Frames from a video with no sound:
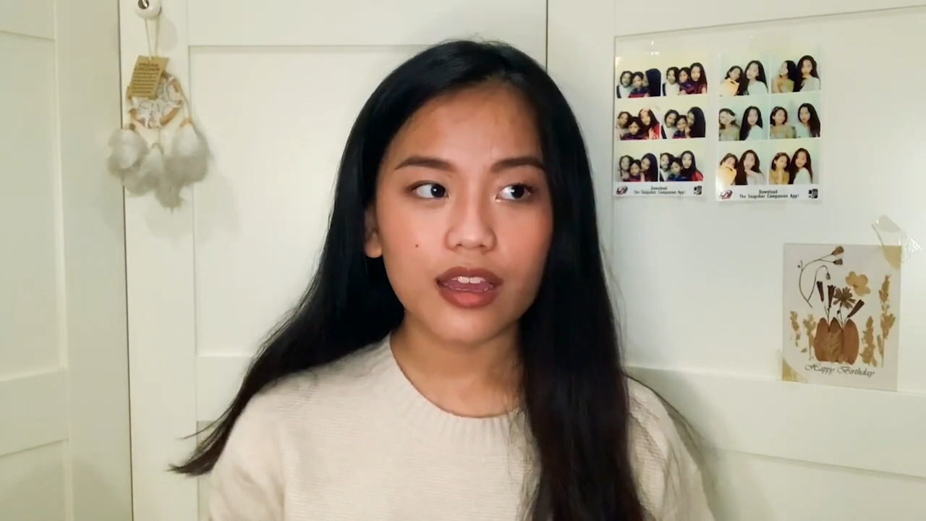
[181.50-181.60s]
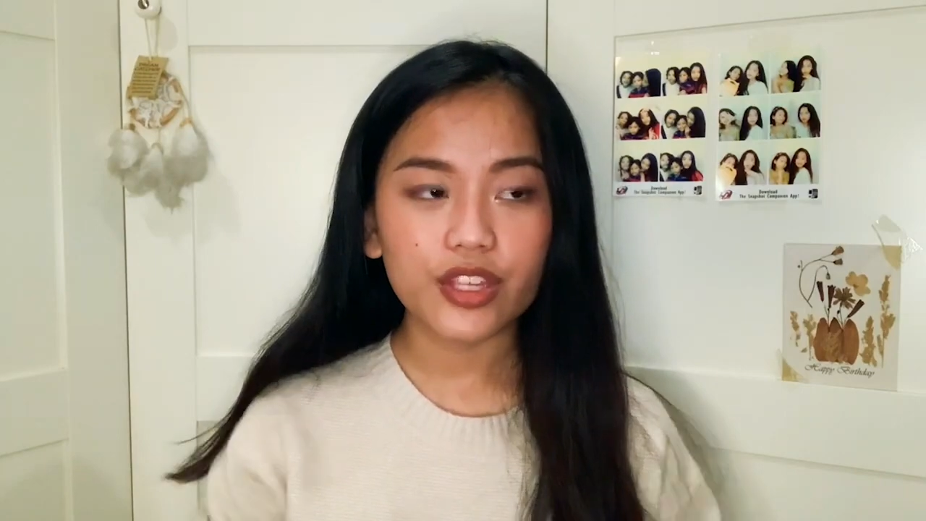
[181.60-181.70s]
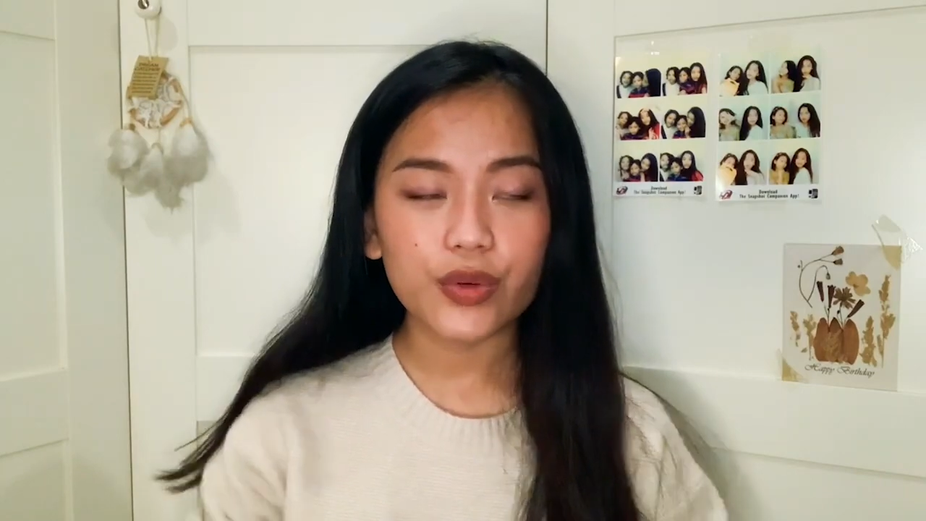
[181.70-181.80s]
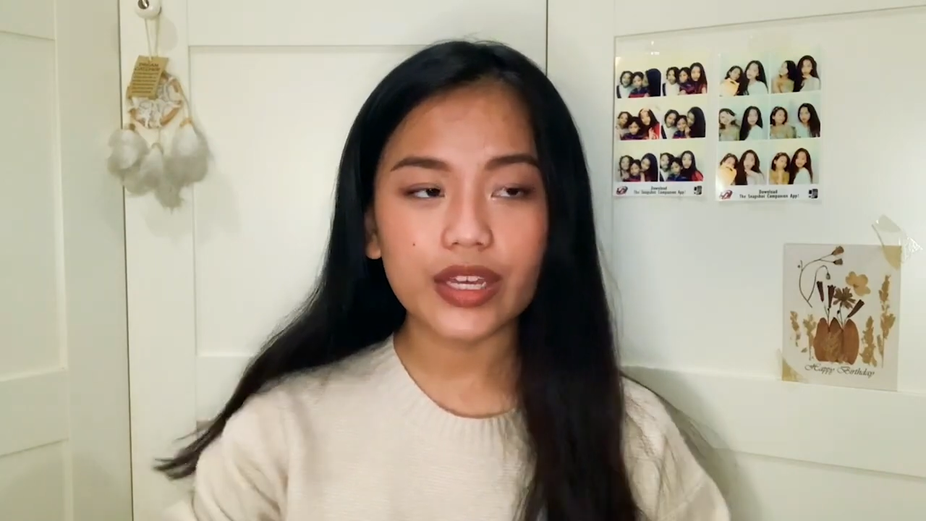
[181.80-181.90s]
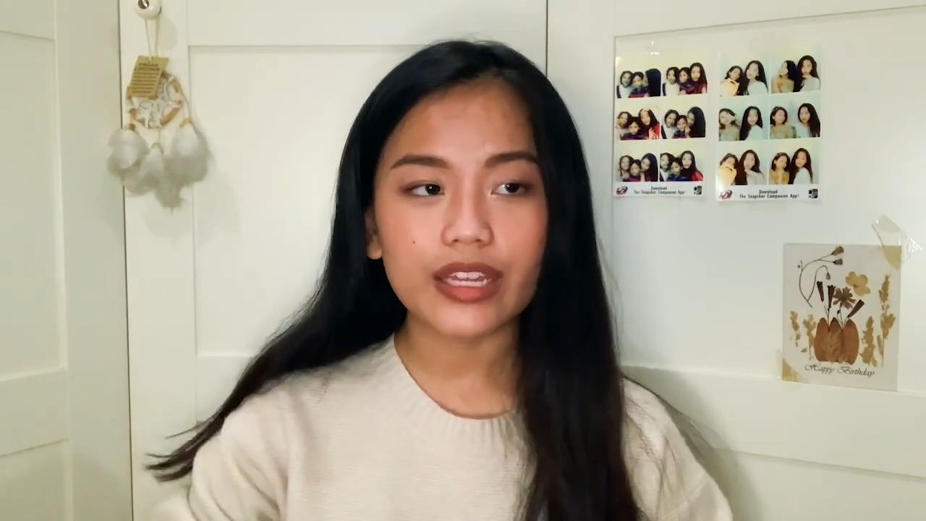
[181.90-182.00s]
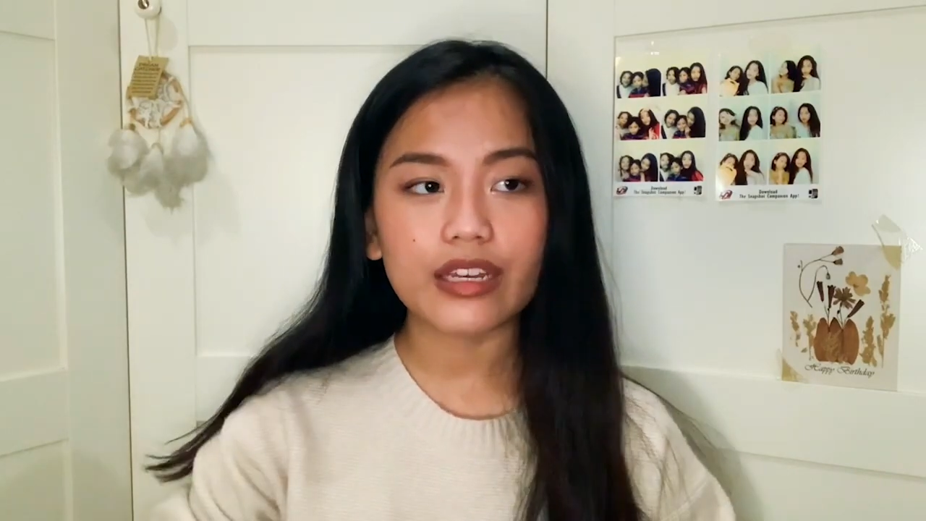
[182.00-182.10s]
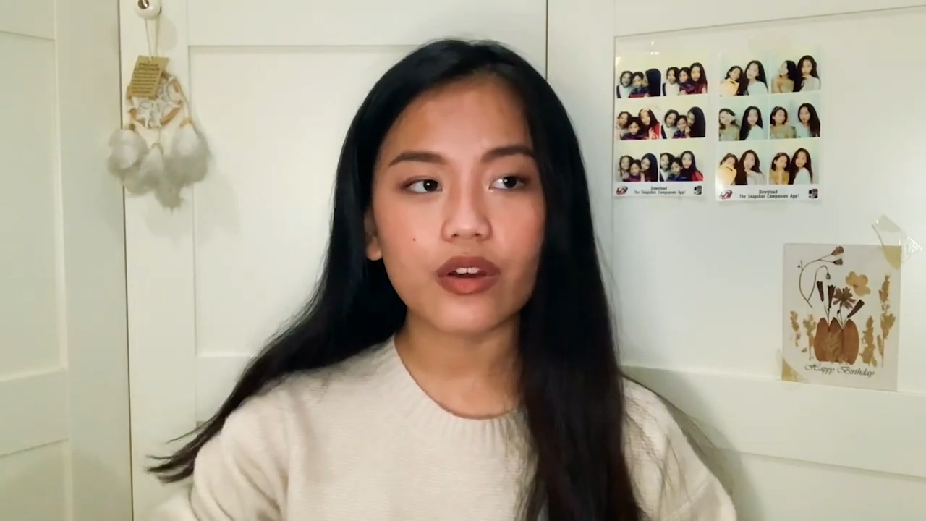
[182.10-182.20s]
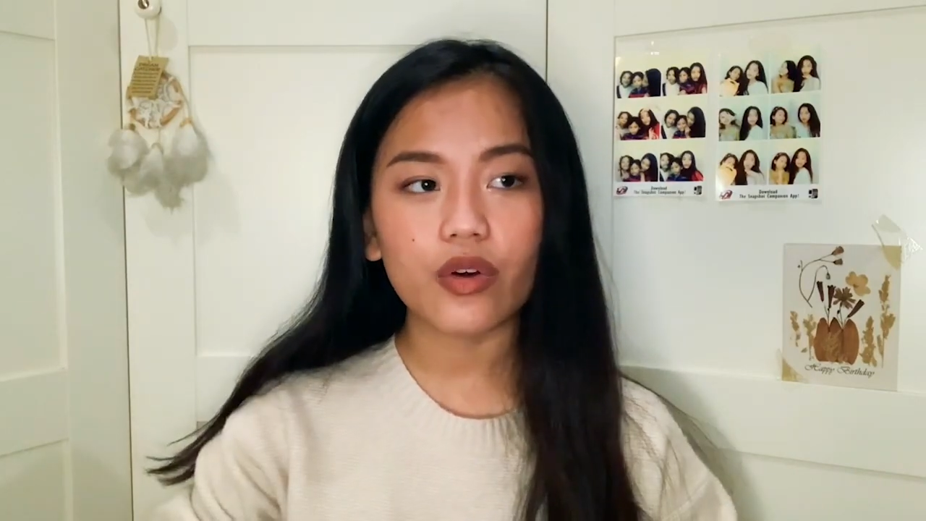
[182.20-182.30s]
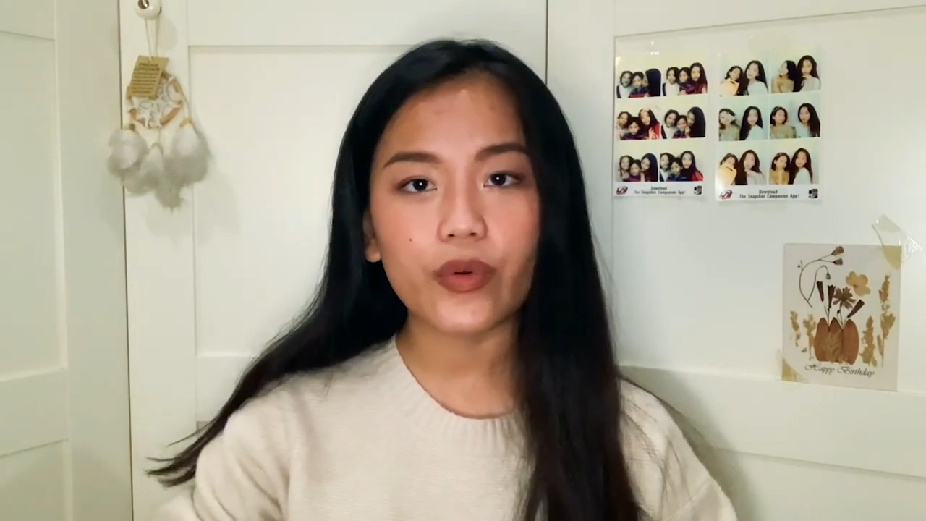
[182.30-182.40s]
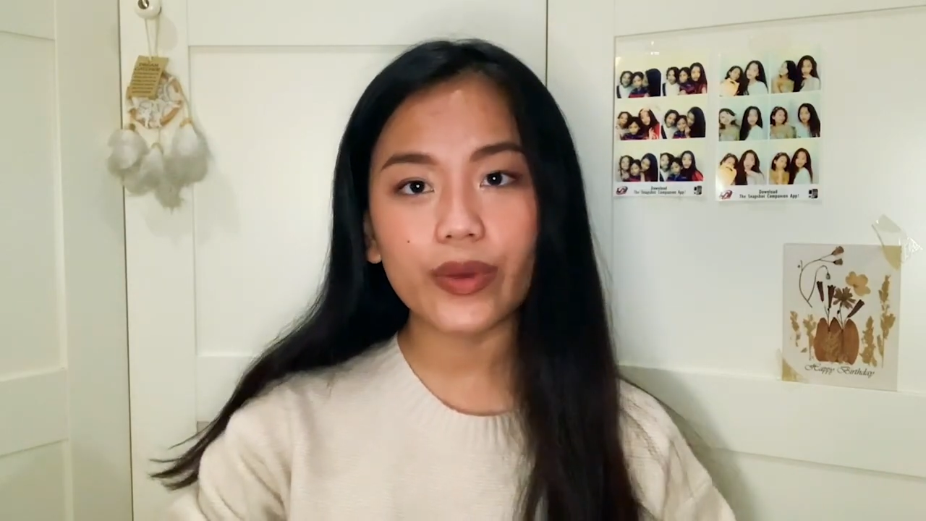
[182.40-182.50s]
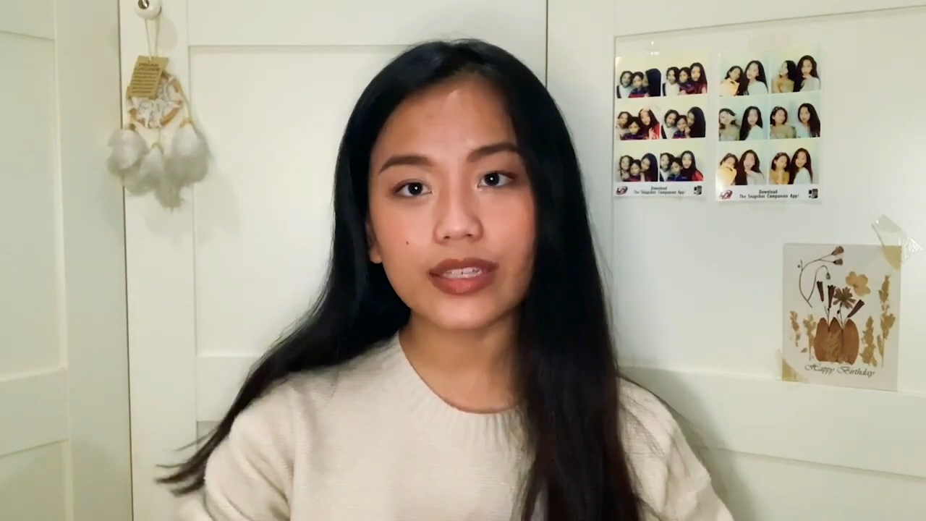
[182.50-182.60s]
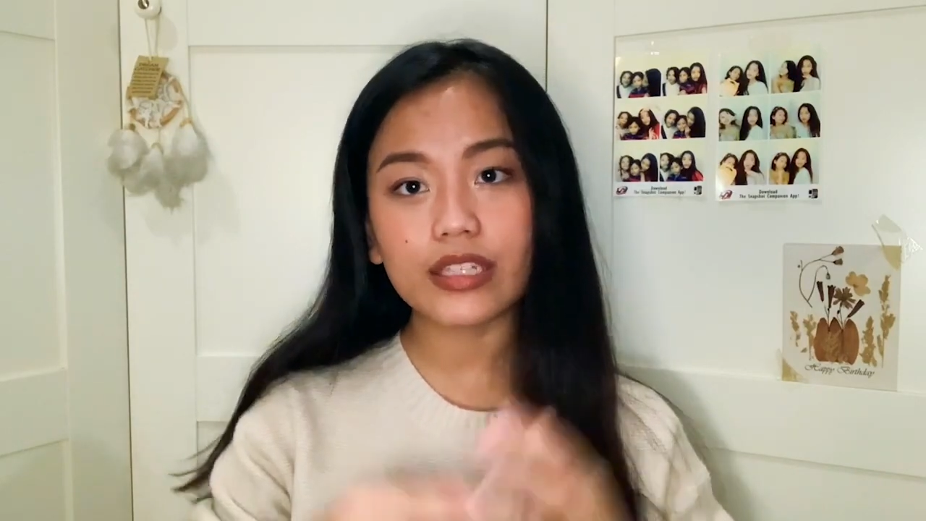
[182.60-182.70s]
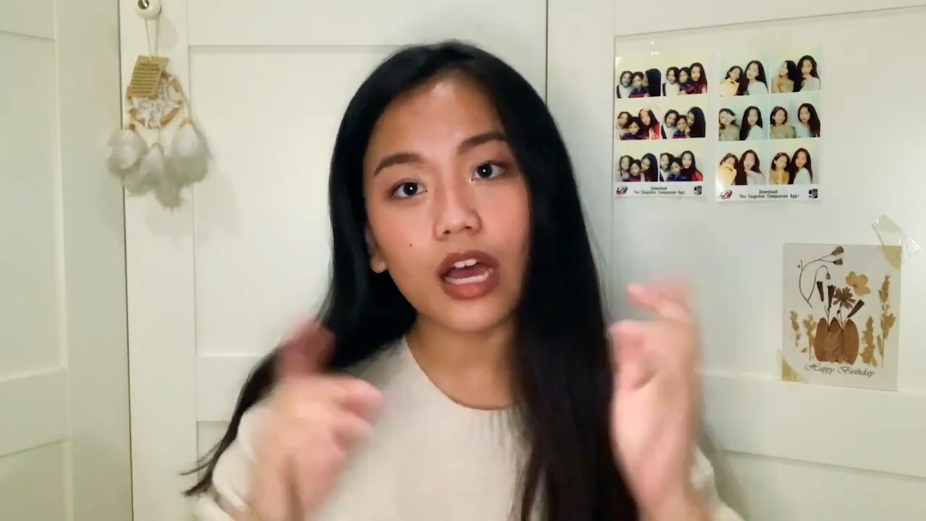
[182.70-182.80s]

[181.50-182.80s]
you can always